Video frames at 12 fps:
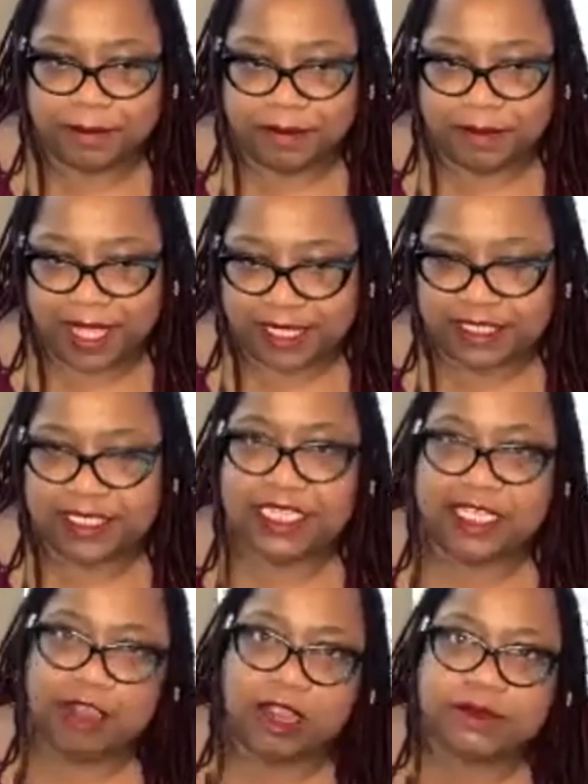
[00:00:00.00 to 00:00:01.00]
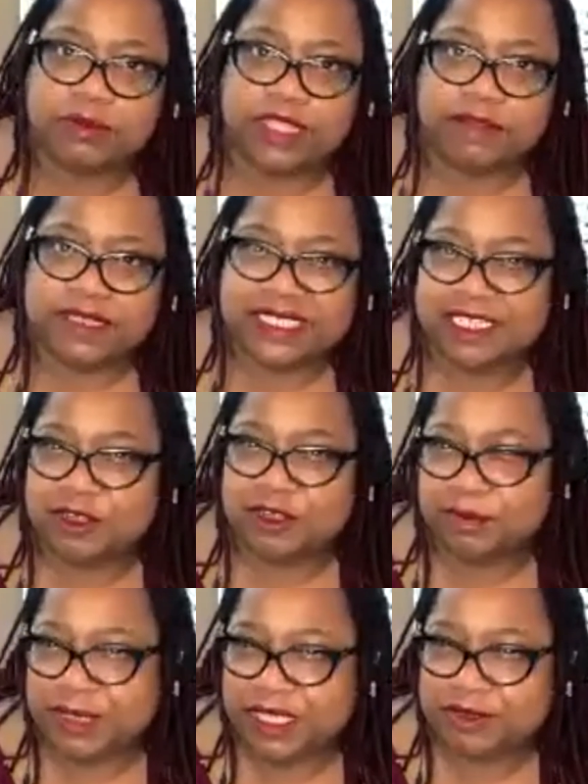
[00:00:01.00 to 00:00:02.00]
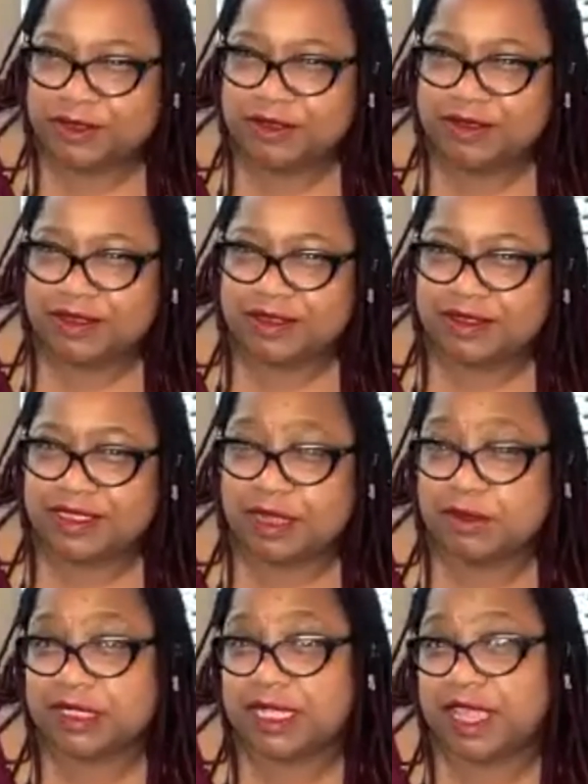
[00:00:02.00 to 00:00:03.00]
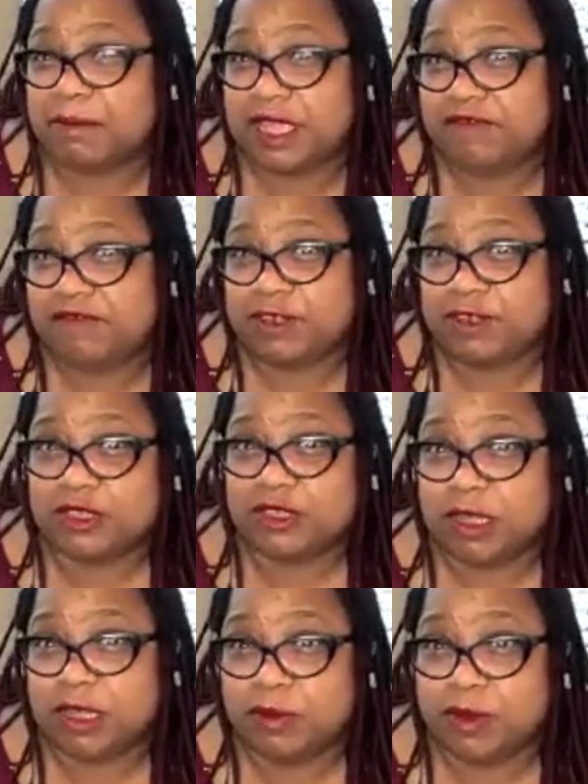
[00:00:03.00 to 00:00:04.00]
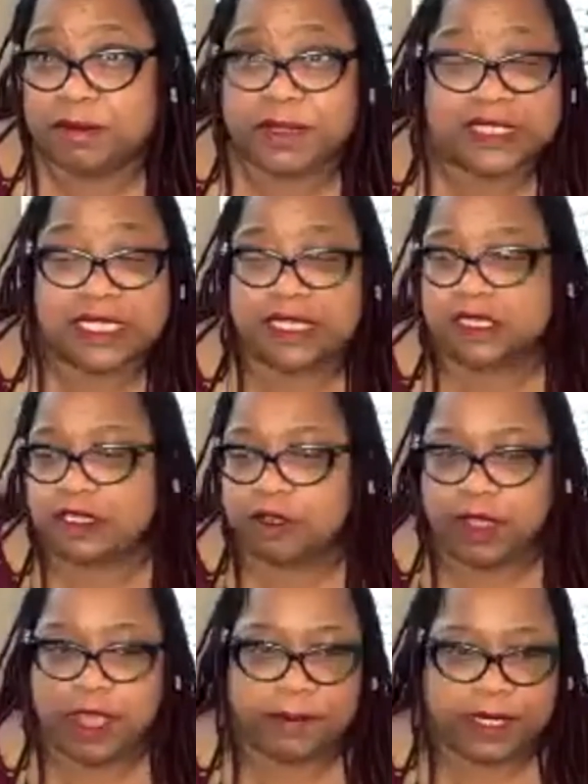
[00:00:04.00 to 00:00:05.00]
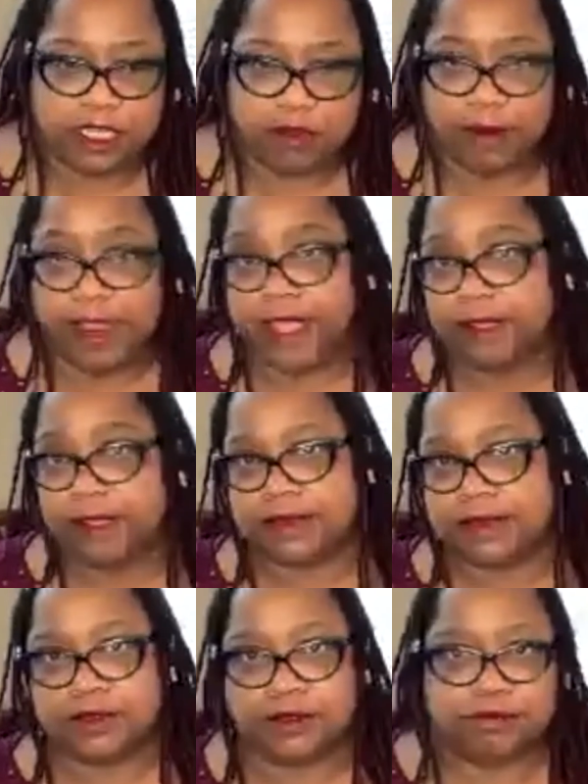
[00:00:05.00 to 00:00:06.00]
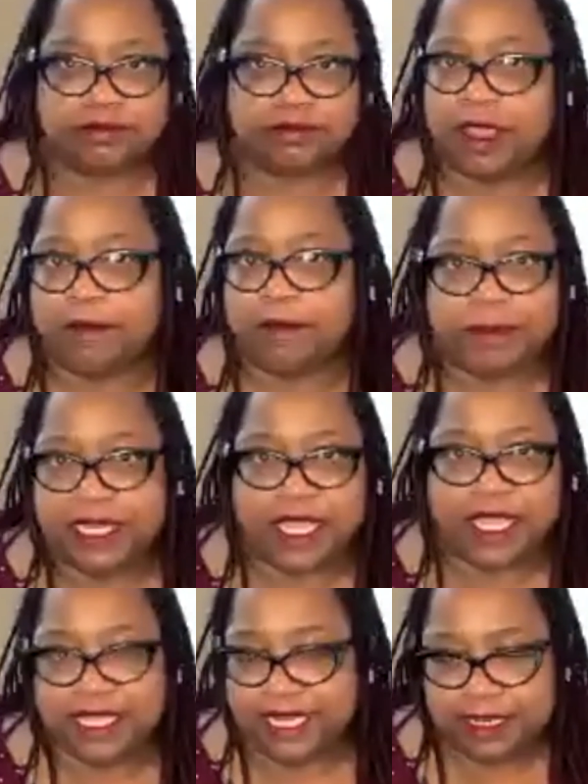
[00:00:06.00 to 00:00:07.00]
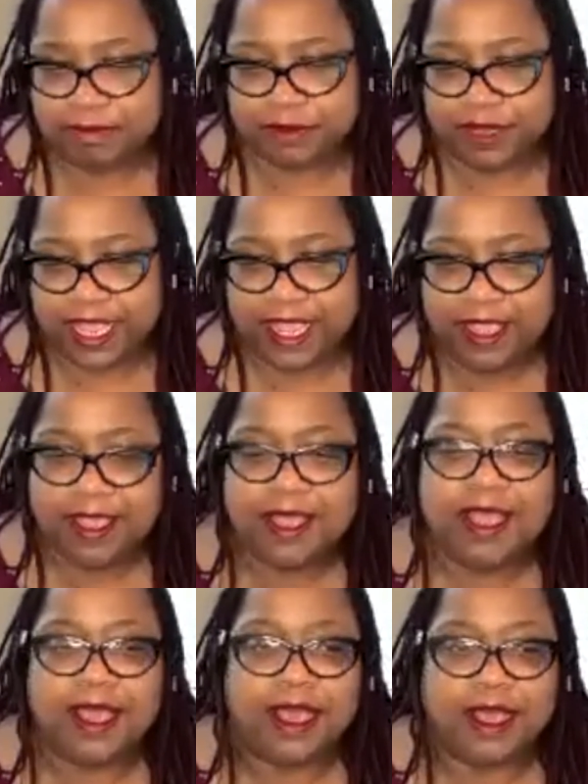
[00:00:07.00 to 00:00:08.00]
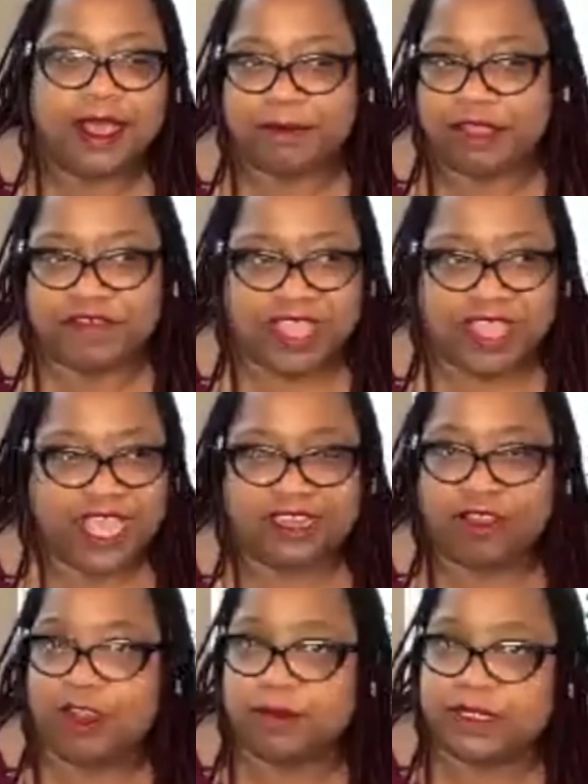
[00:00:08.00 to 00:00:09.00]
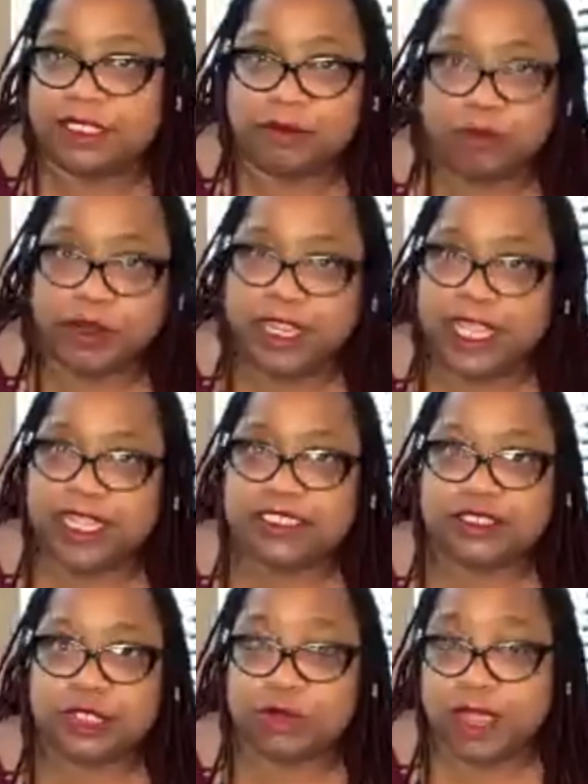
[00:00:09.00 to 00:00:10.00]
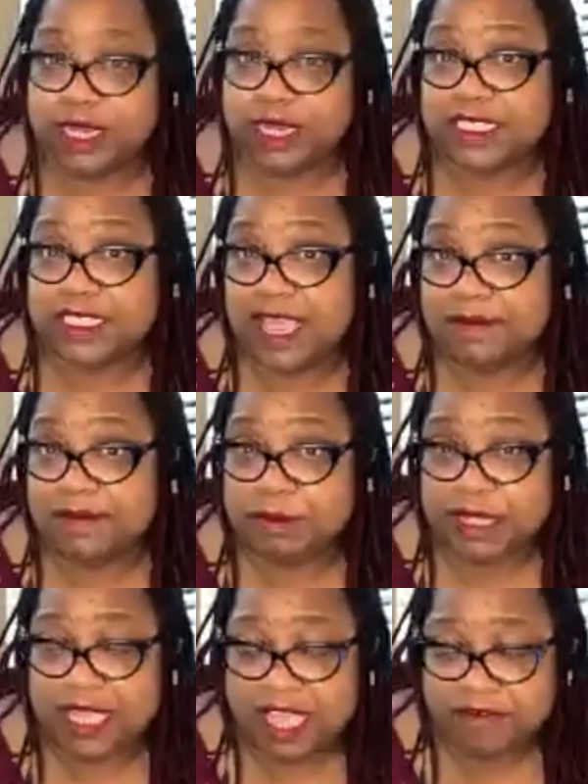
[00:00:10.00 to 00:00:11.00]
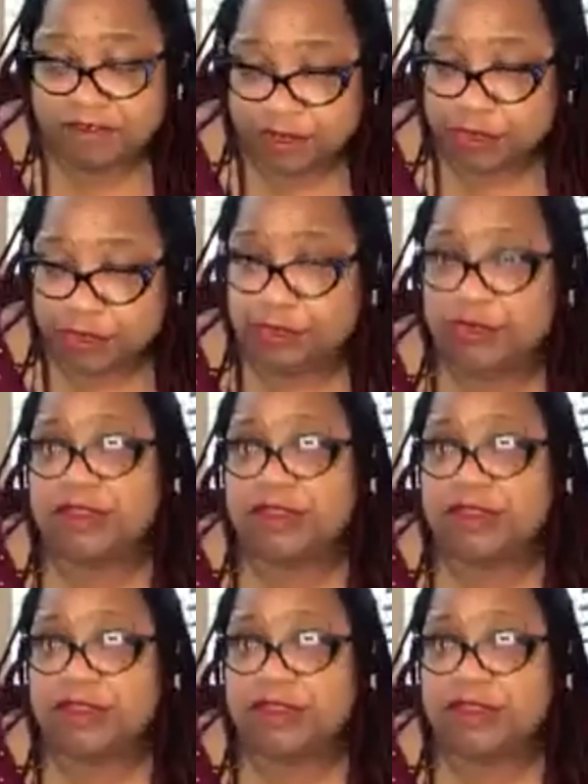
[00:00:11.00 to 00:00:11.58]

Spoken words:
I didn't eat carbs with every single meal. That was like my first starting point because I didn't know how many grams or how many I could eat per day. If I had carbs in the morning, I tried not to have them in the afternoon.